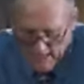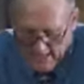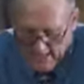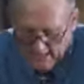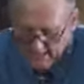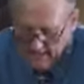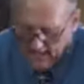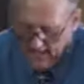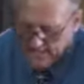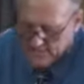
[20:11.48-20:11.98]

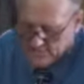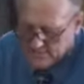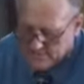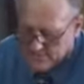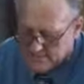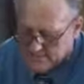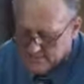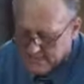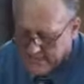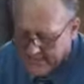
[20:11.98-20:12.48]
Elisha
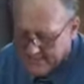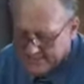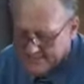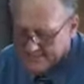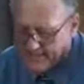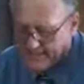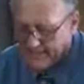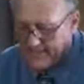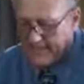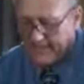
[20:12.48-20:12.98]
says,
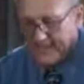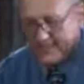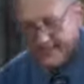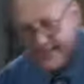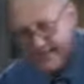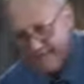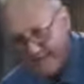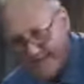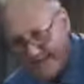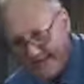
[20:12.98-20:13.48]

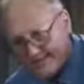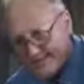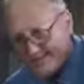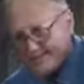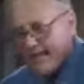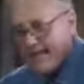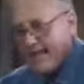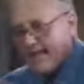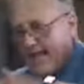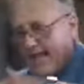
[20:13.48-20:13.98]
give it.
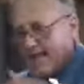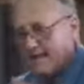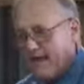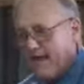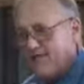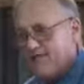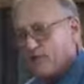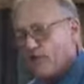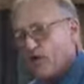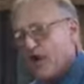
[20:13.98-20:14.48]
In
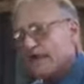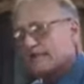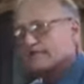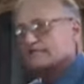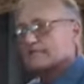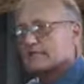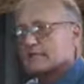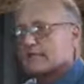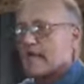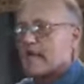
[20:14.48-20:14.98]
other
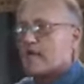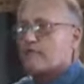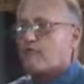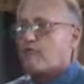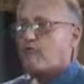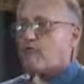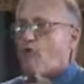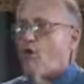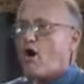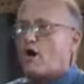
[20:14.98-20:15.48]
words, give
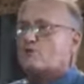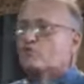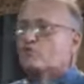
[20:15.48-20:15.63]
what